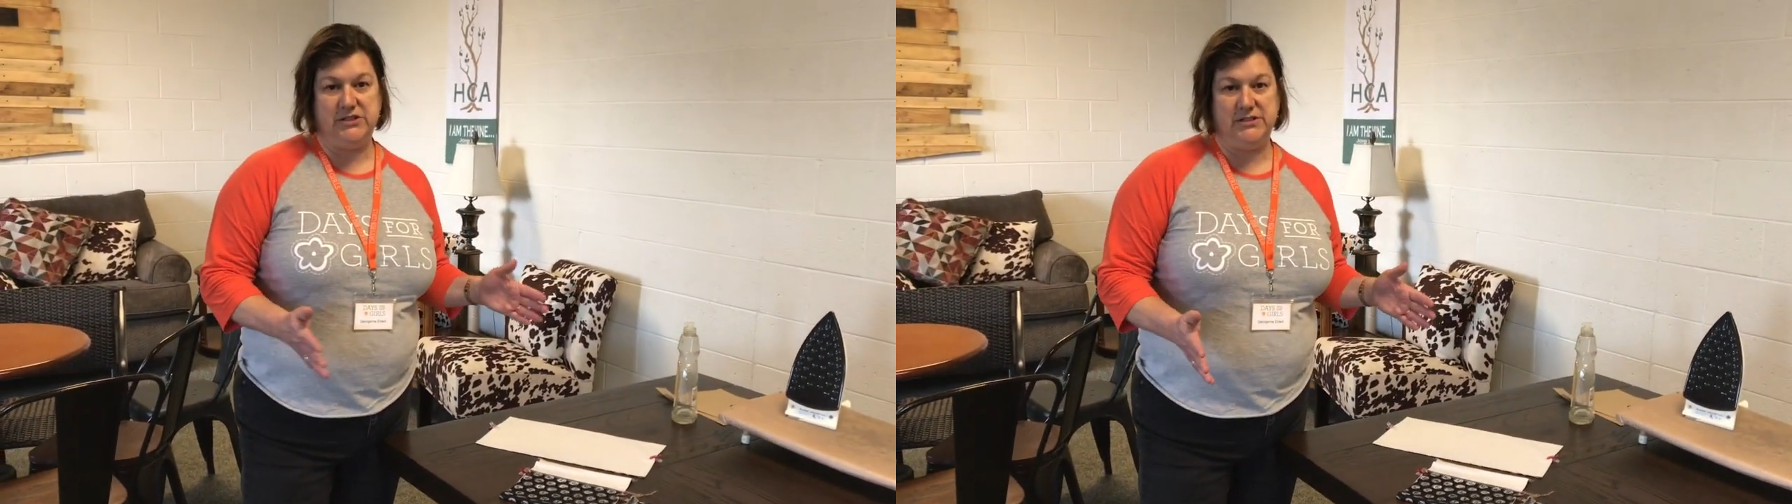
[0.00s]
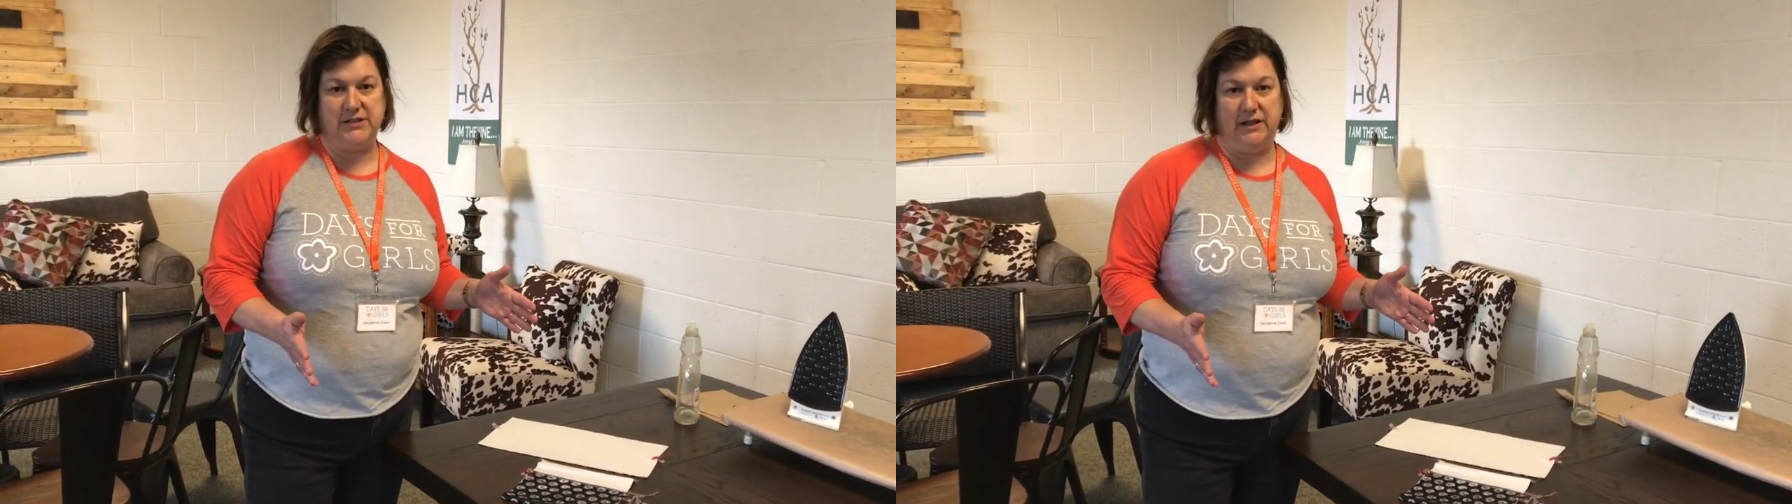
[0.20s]

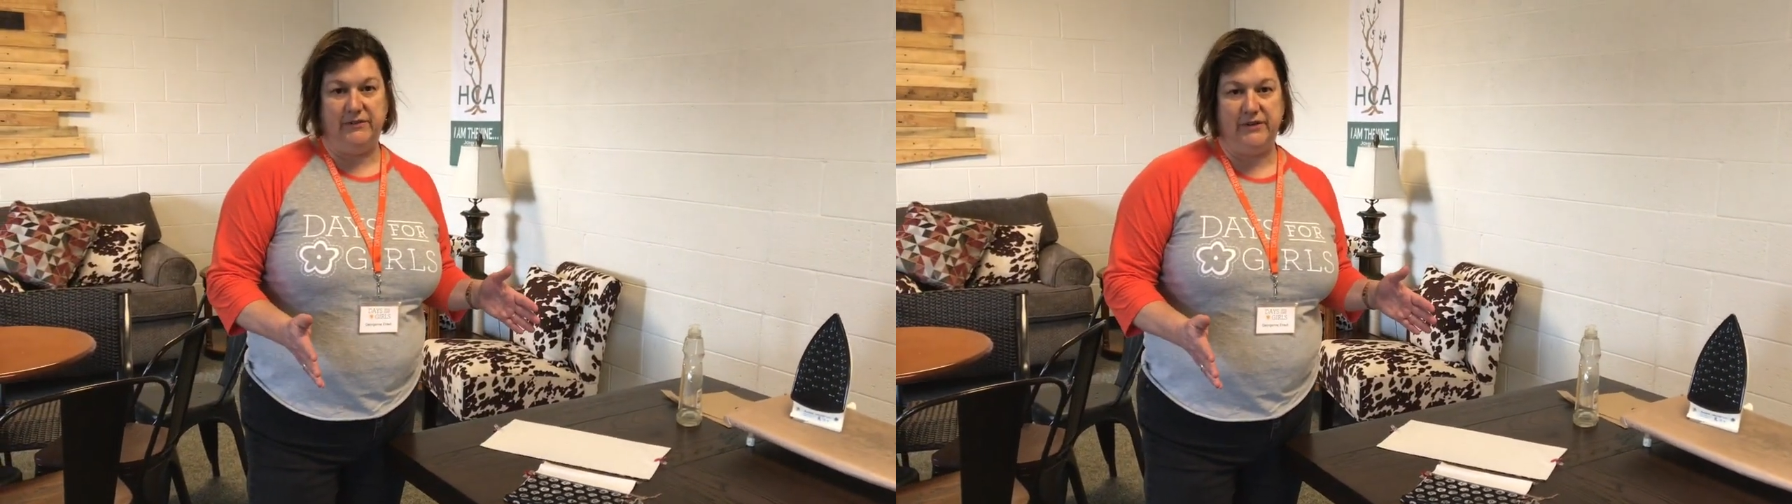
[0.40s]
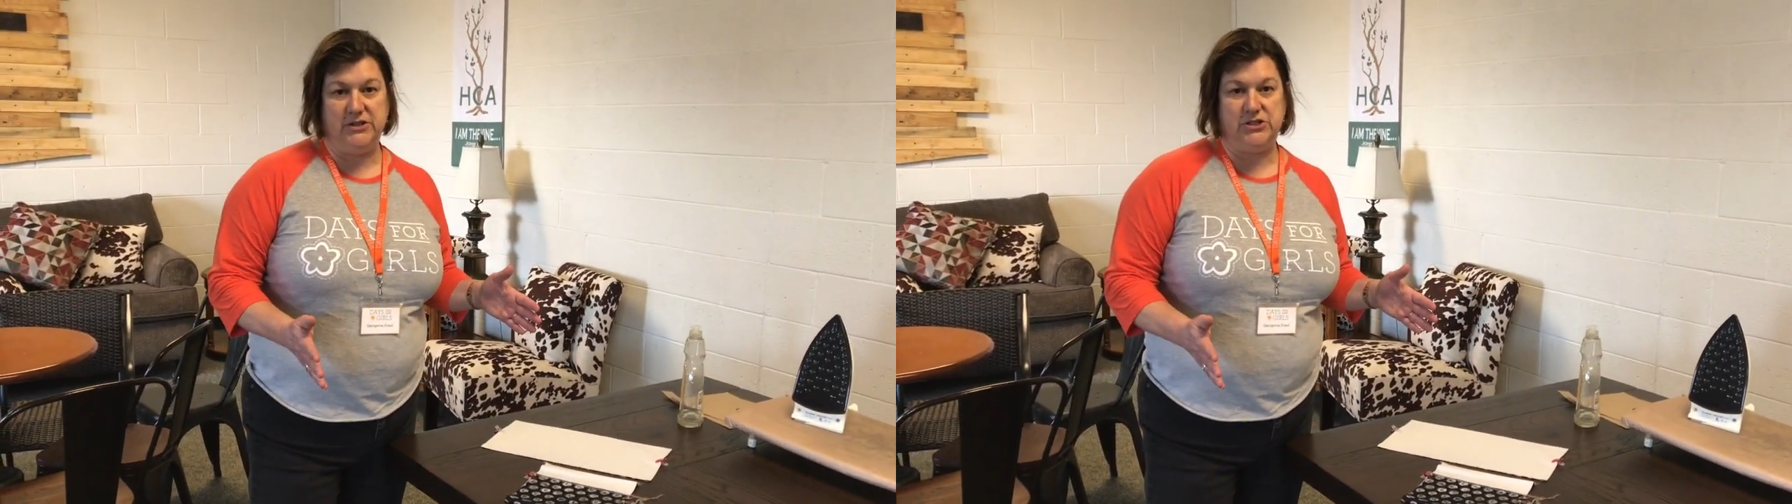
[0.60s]
to
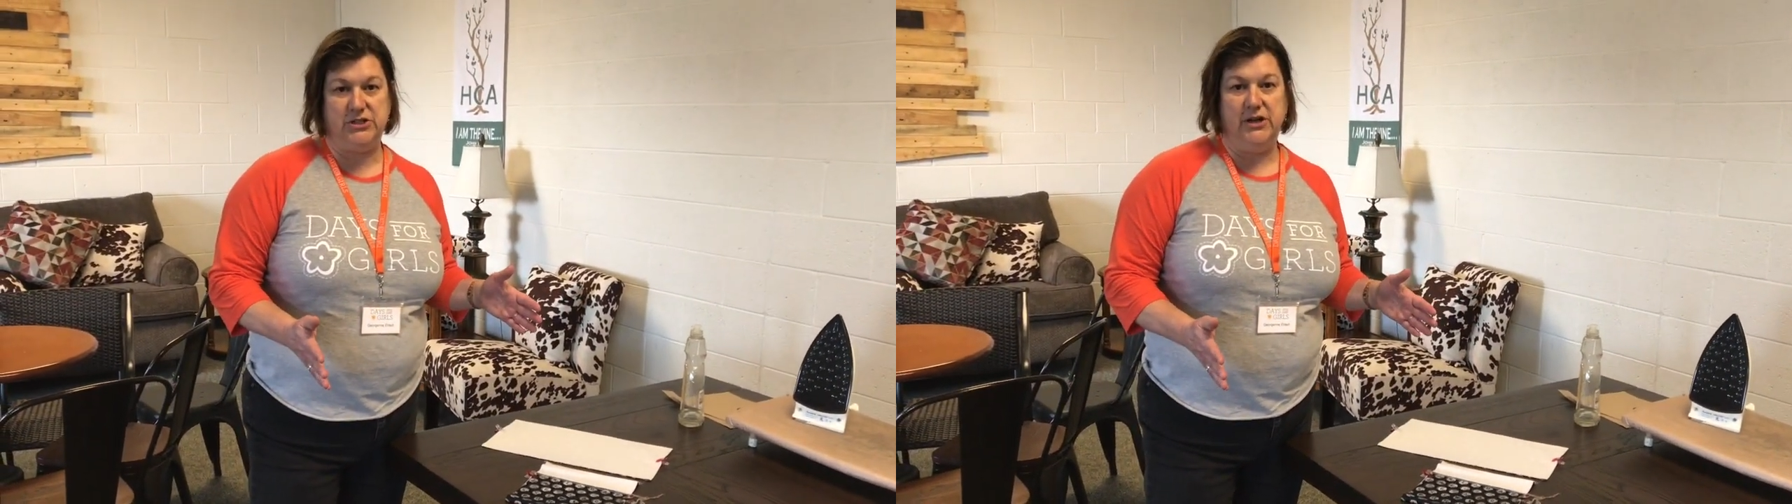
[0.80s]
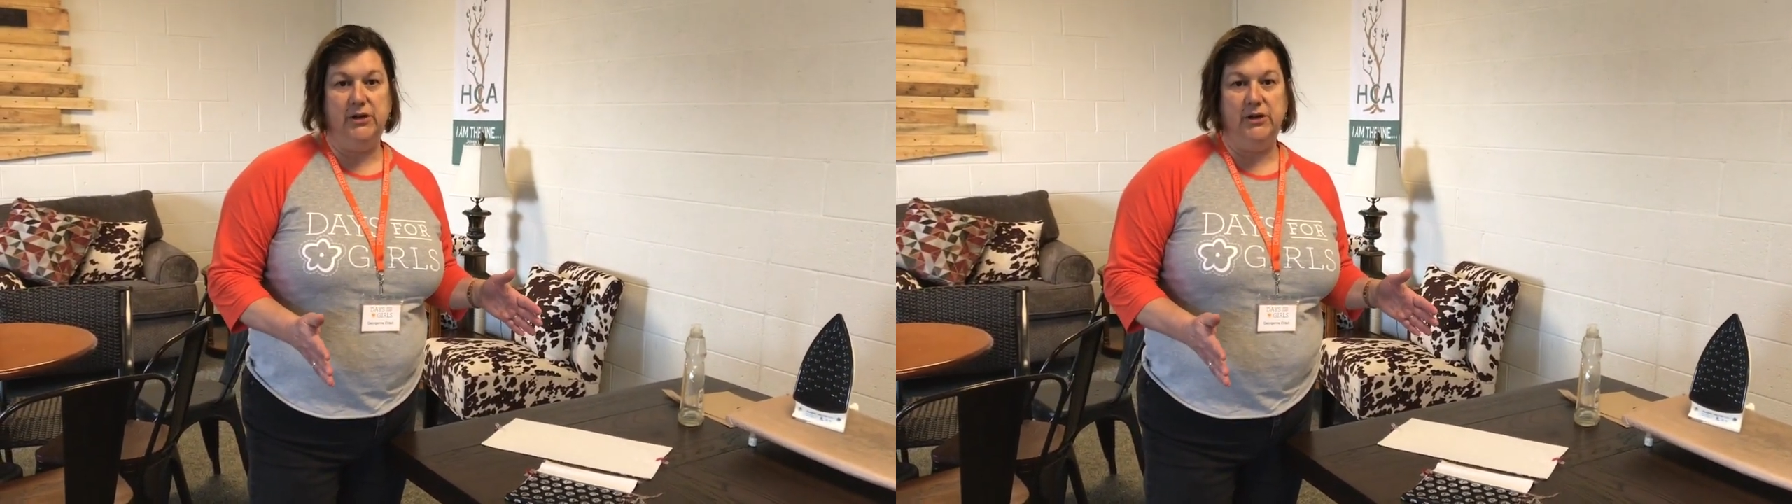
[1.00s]
salvage